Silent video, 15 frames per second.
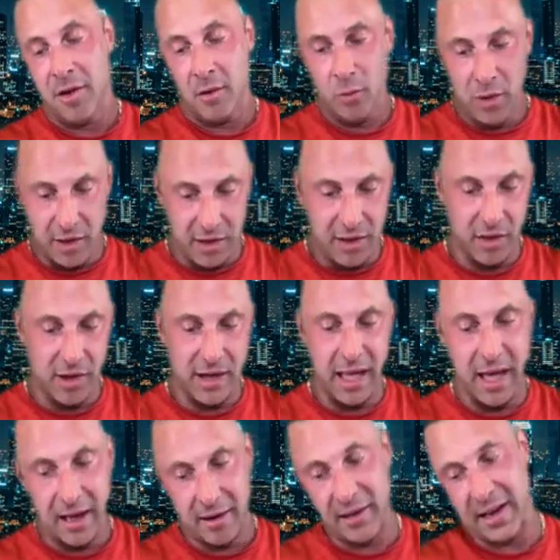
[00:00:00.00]
really look
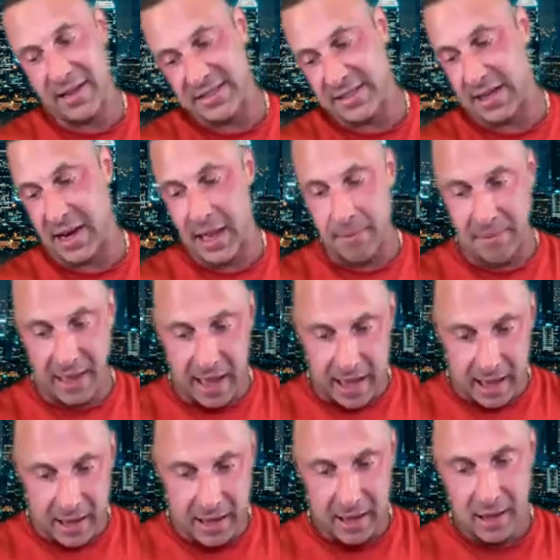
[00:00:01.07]
at, like I said,
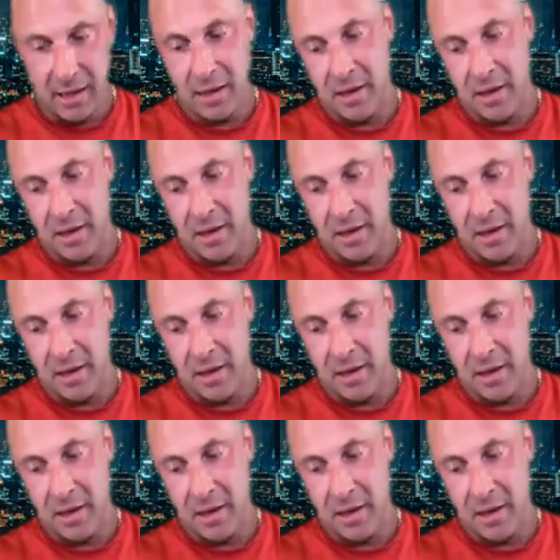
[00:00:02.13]
MK,